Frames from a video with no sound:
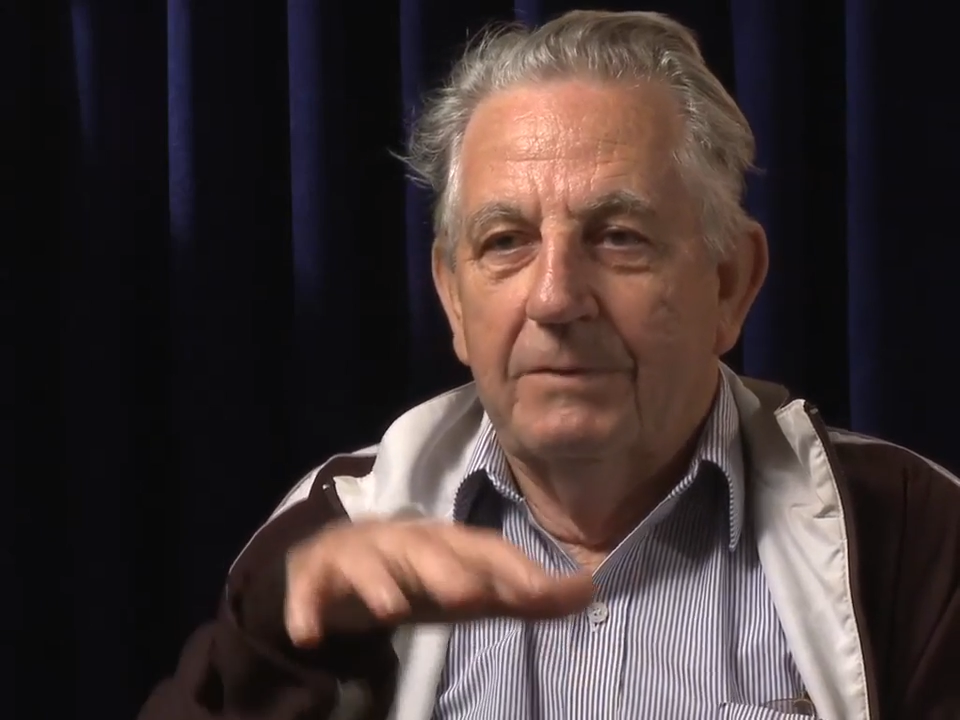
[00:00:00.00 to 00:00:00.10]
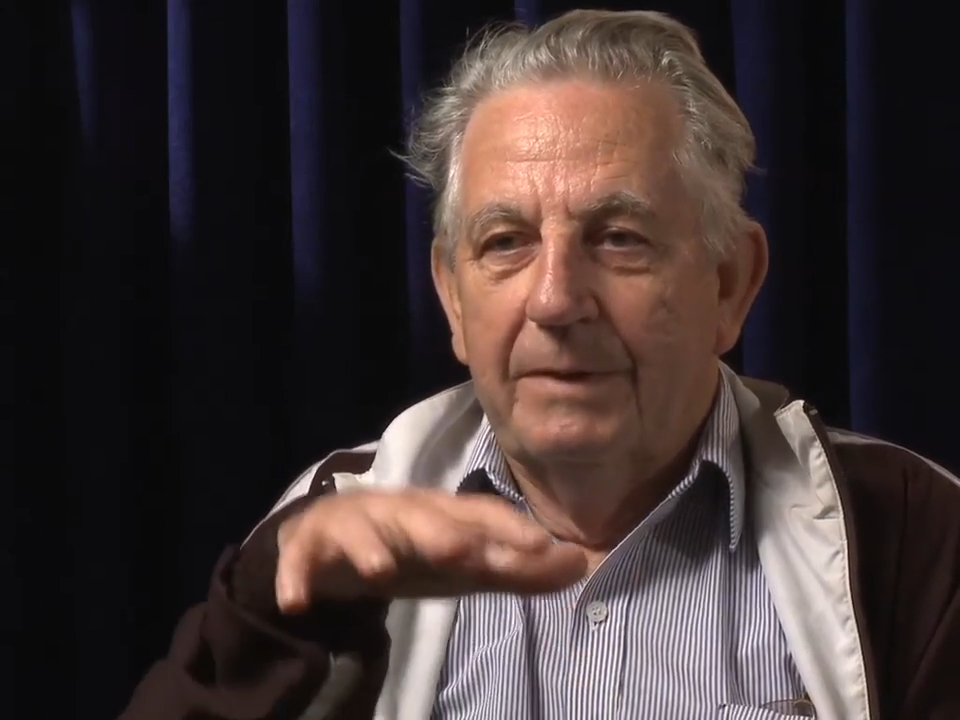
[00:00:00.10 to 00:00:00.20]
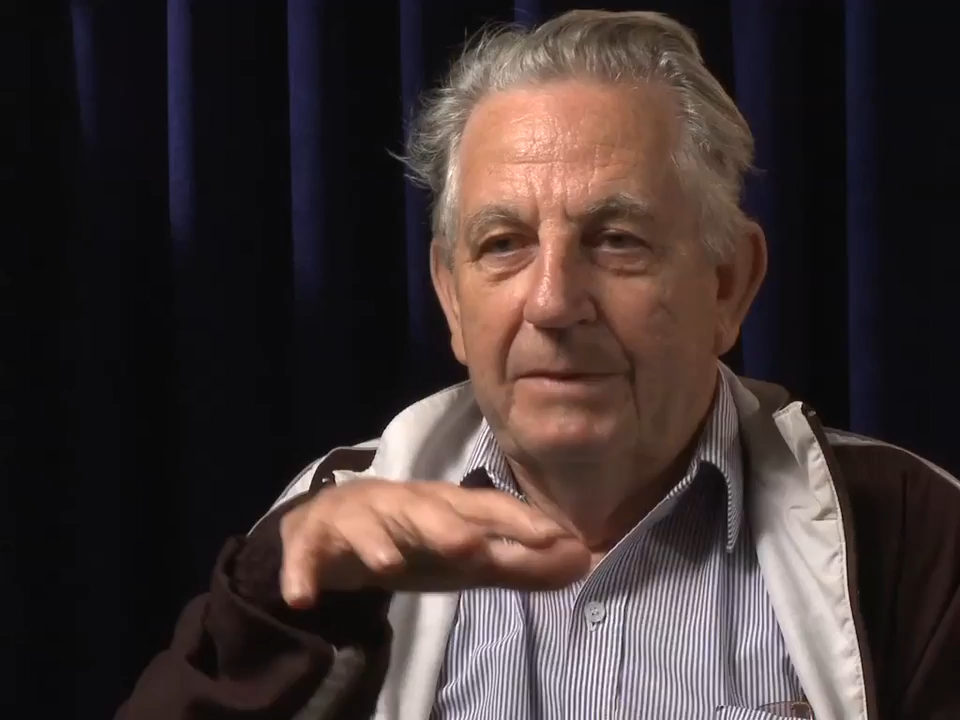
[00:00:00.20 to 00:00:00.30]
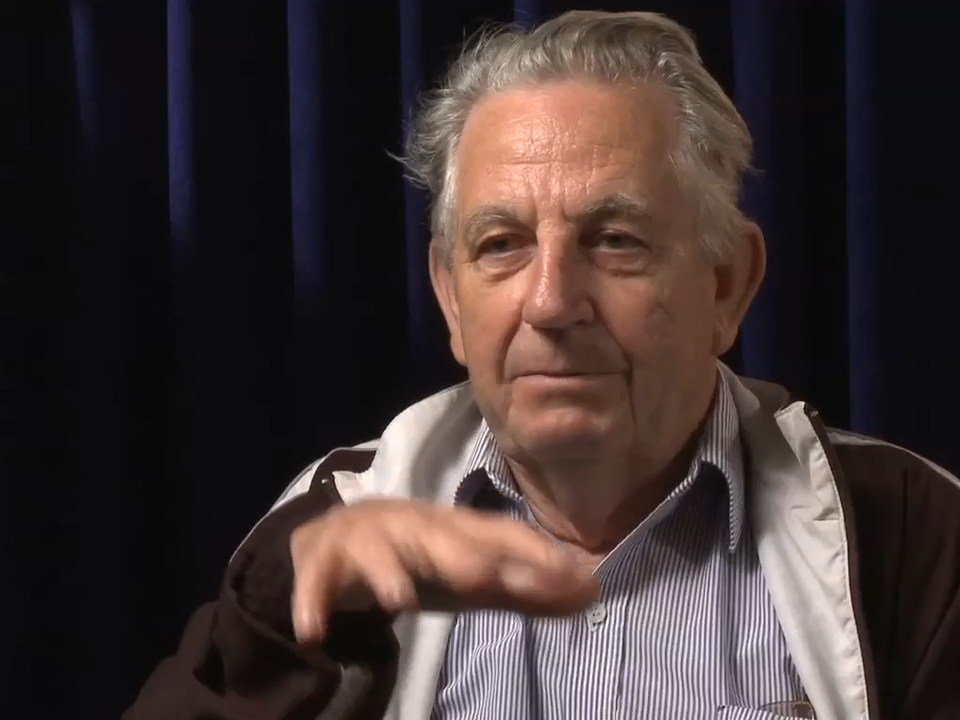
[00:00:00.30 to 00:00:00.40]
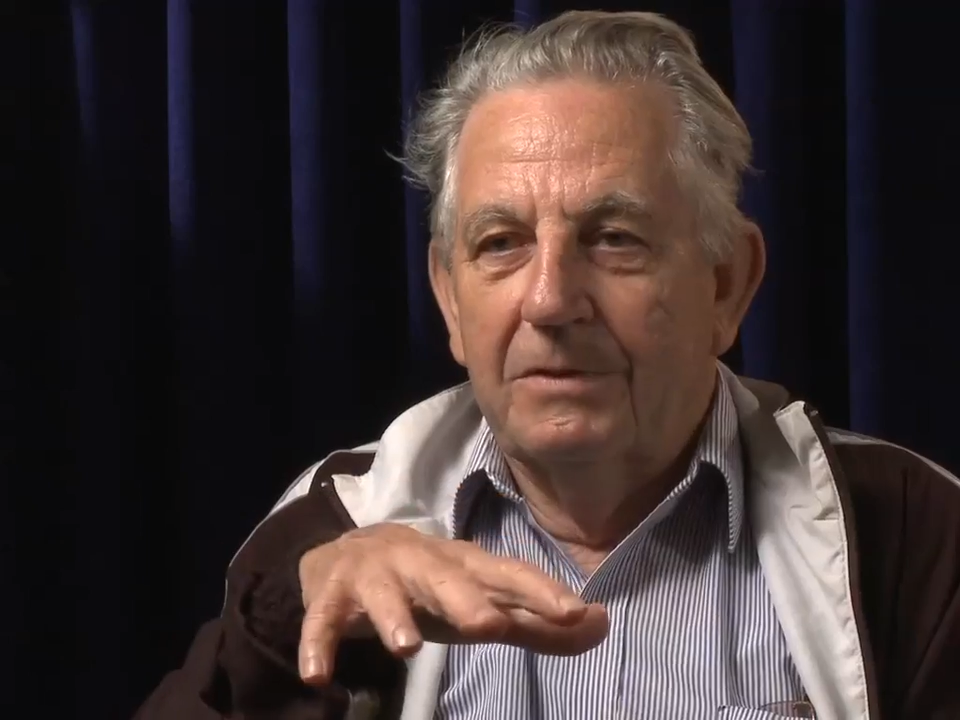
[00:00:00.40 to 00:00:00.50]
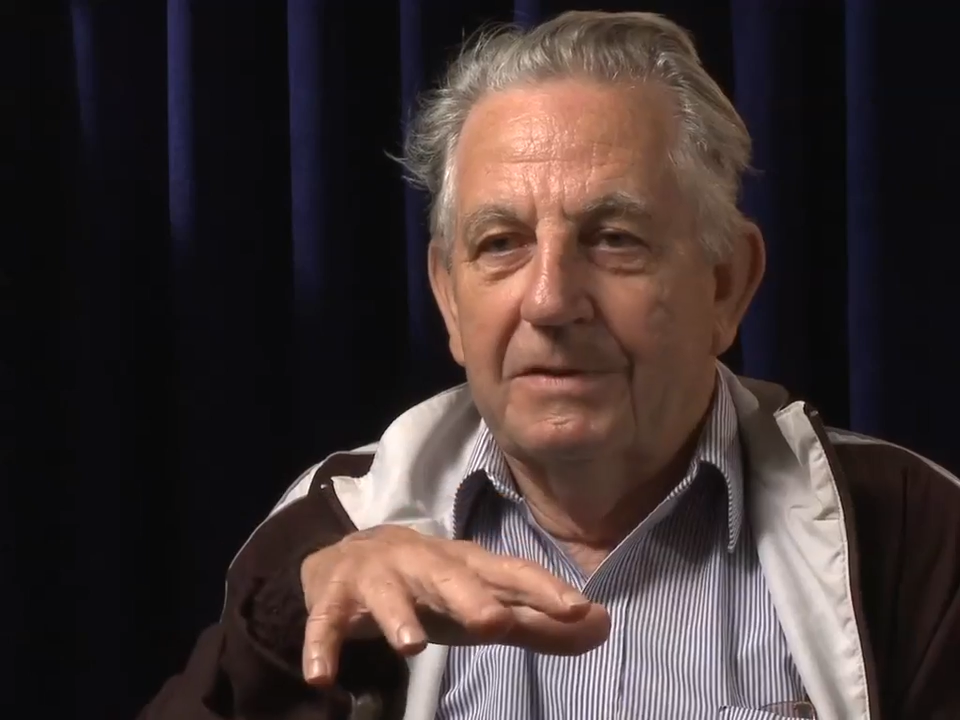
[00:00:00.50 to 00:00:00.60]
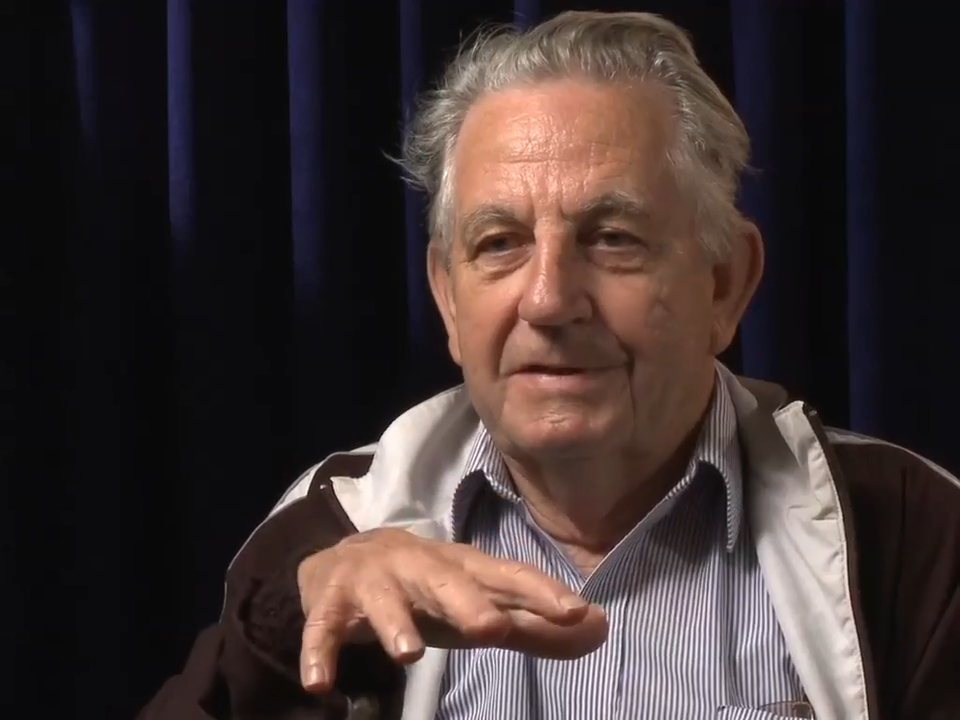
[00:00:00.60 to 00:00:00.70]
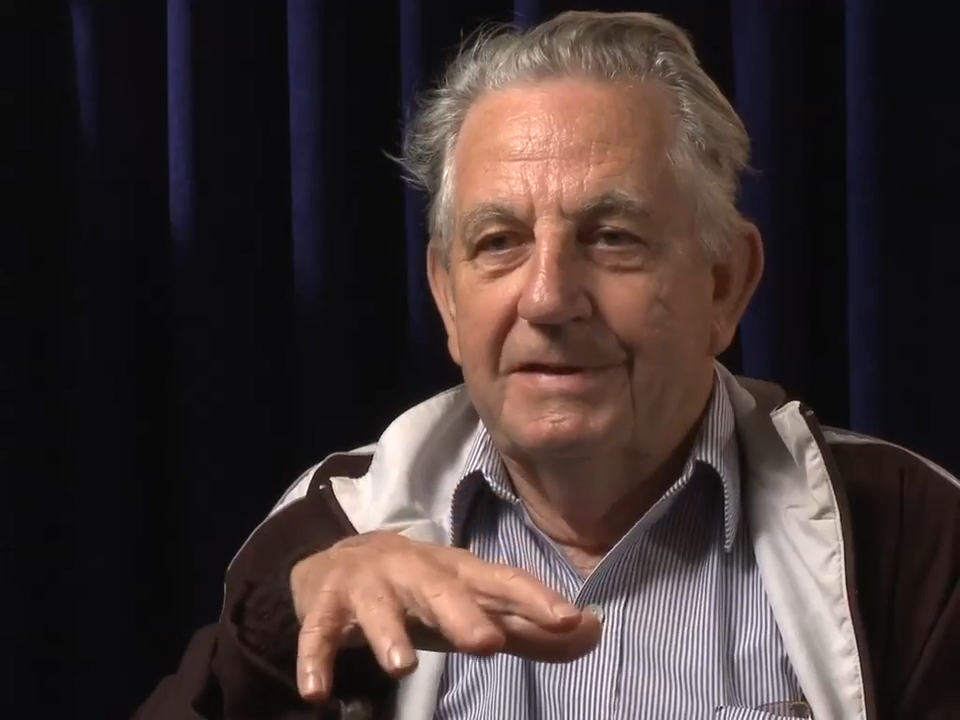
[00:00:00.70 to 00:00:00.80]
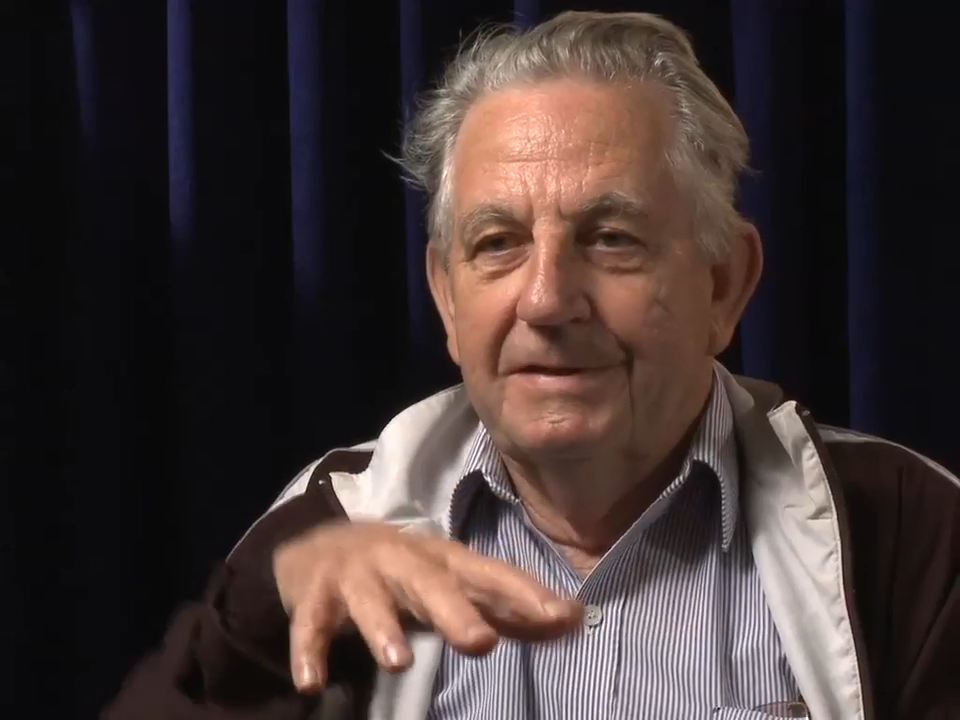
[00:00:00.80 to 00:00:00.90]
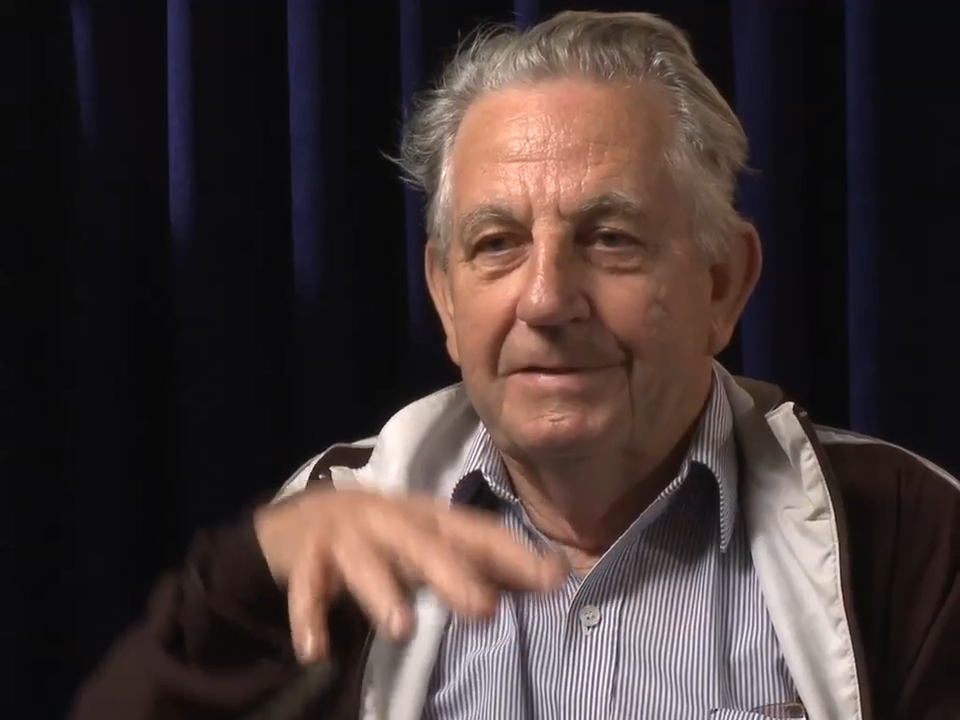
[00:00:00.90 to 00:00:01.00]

rubber blocks.